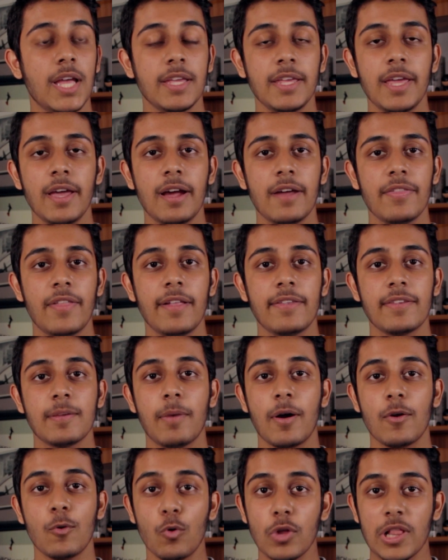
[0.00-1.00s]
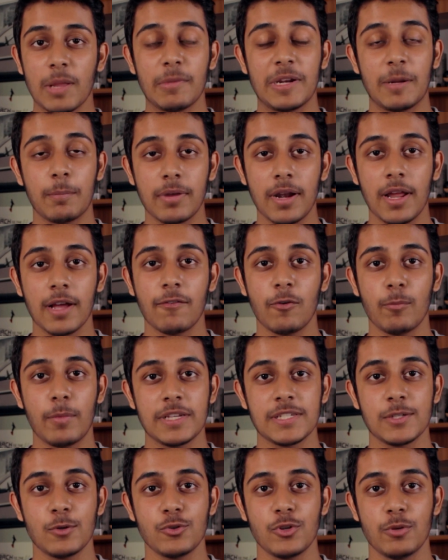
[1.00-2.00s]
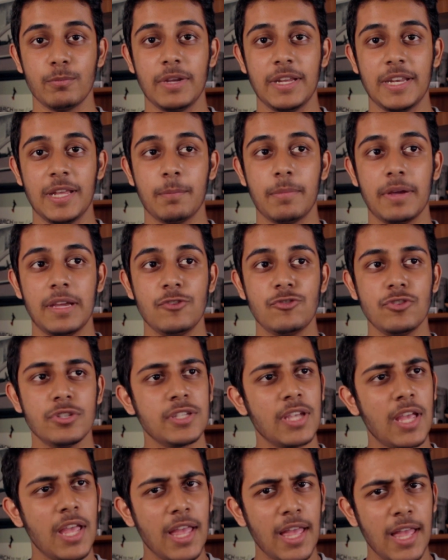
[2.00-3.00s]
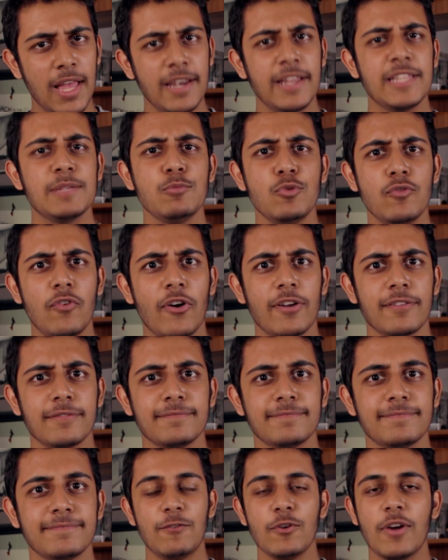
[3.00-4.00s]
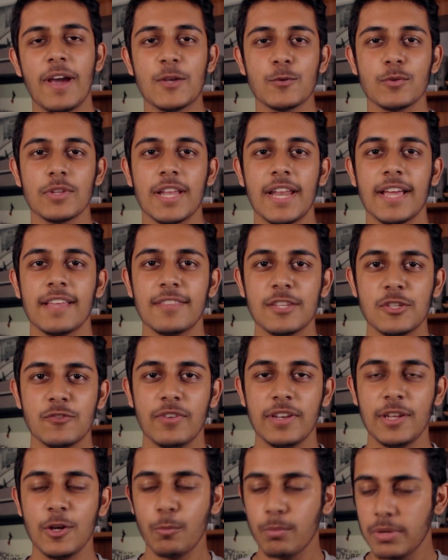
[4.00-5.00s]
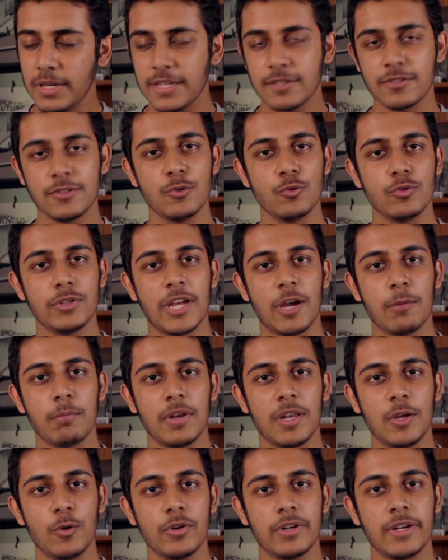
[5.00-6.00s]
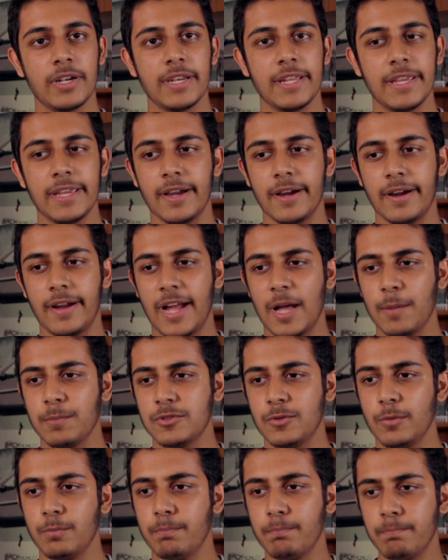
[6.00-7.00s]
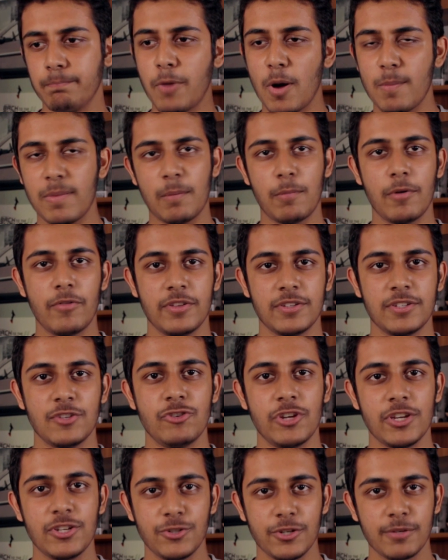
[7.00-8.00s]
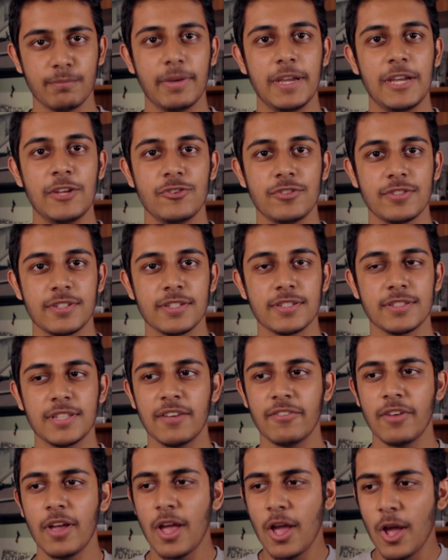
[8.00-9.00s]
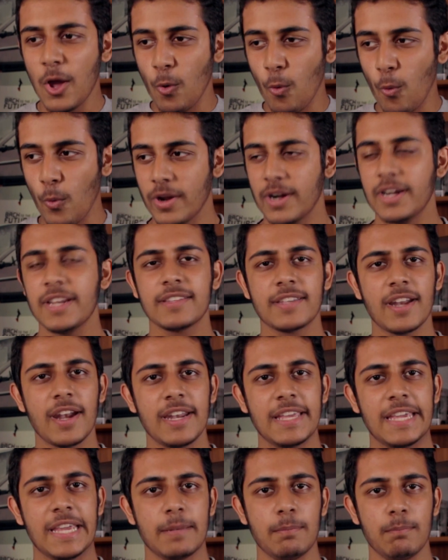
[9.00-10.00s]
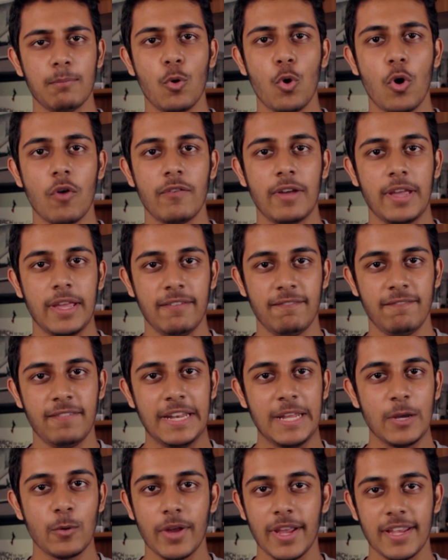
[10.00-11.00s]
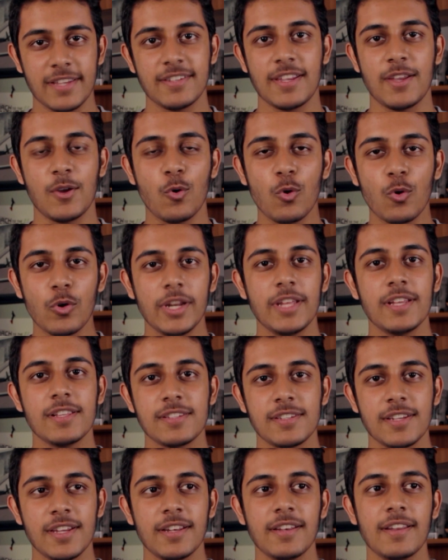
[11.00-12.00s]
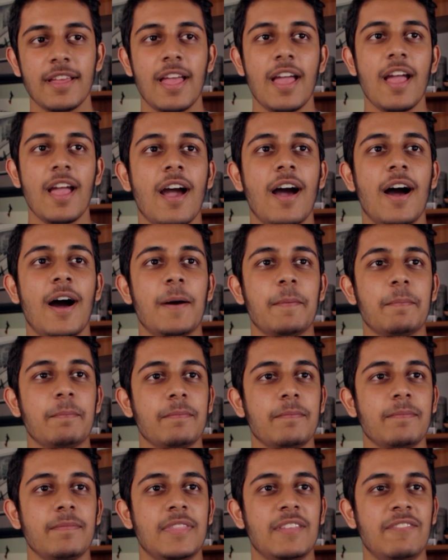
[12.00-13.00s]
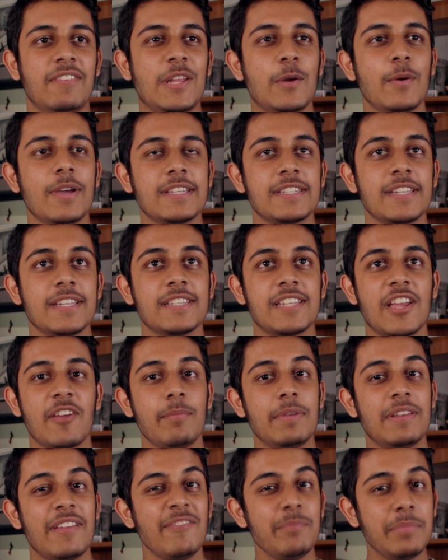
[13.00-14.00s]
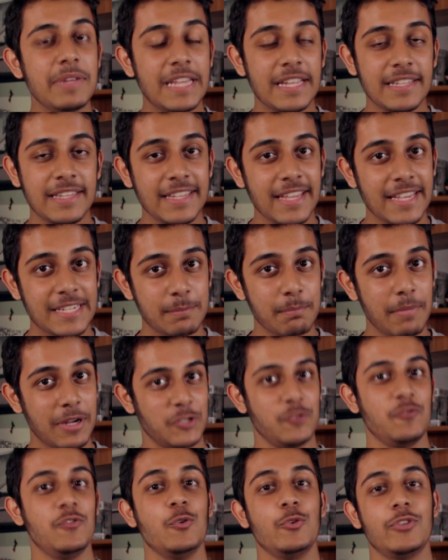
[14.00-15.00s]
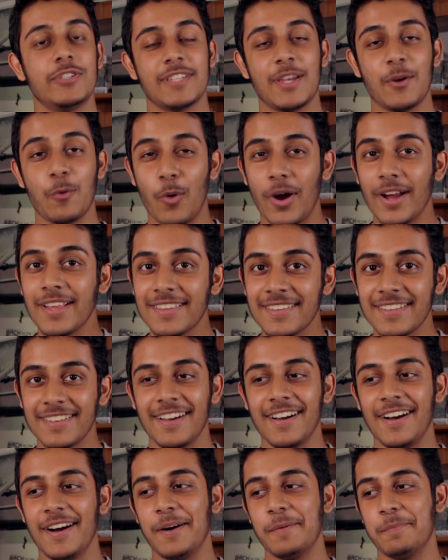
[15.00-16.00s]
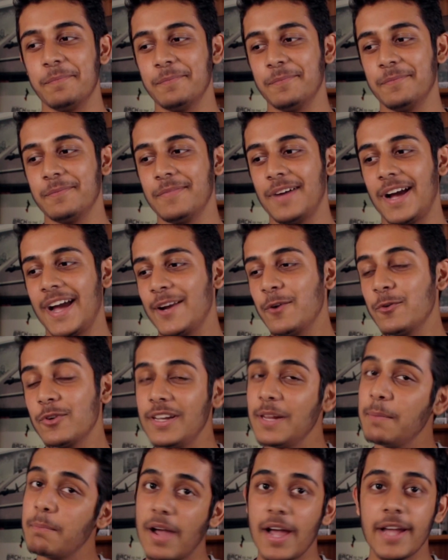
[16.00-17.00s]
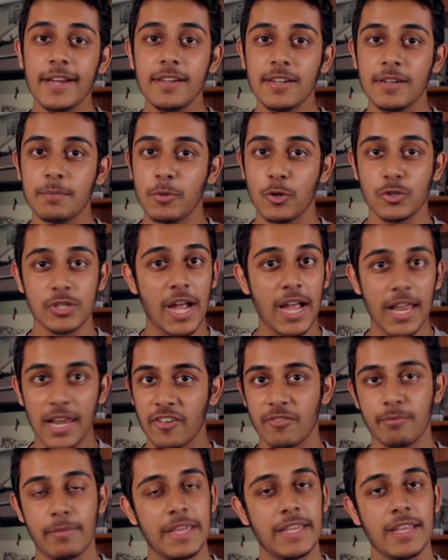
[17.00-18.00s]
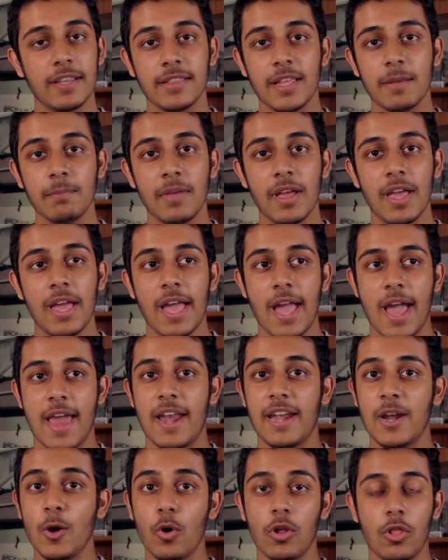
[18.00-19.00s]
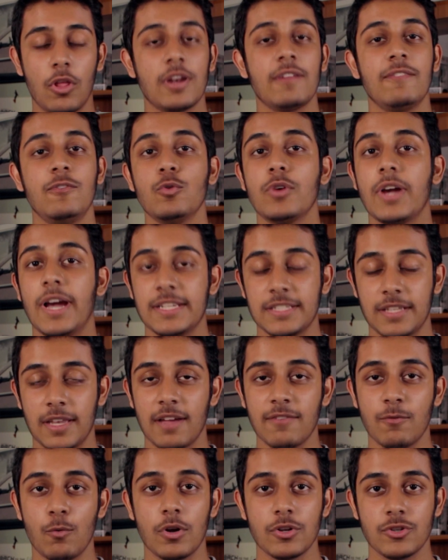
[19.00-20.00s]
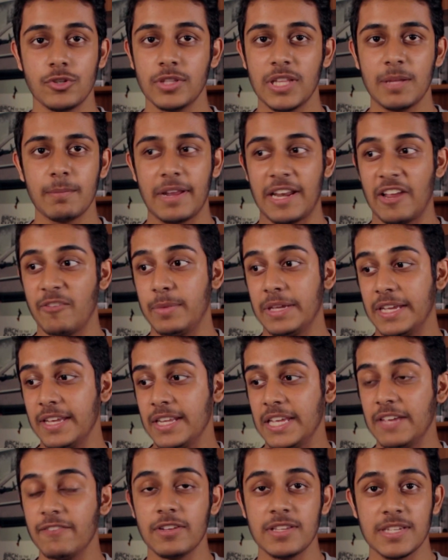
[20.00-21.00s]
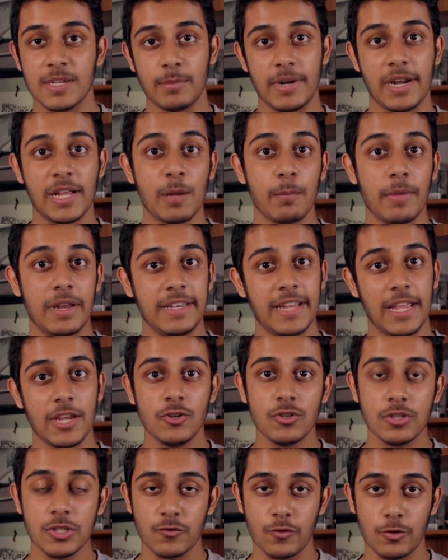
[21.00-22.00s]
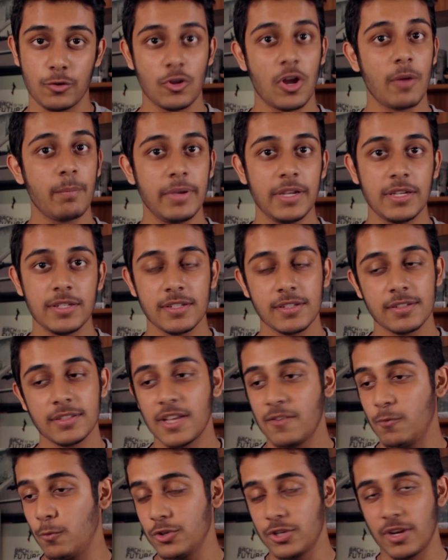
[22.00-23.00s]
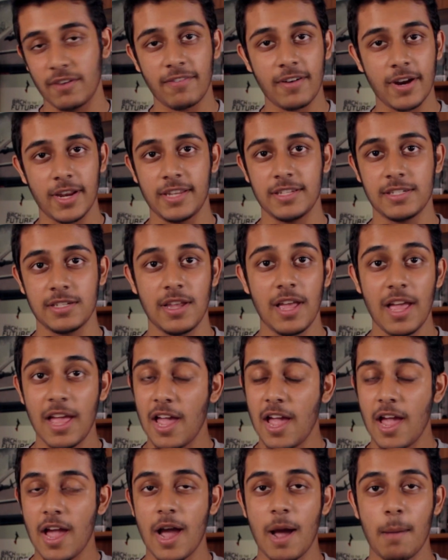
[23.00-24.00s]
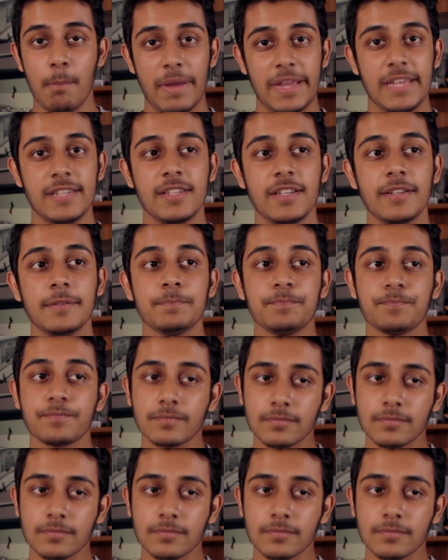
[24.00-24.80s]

yeah, that's about all I'm going to plug for my social media pages. Let's move on. If you guys want to like this video, please do down below. It really uh, helps to pop up on the suggestion pages and stuff. We're really trying to get more of a video essay audience in. Um, the video essays have been, haven't been getting as much views as I want. Um, I don't really mind because I love making them and I know a lot of you guys love watching them and I've been getting even some recommendations for topics and stuff which I find is amazing.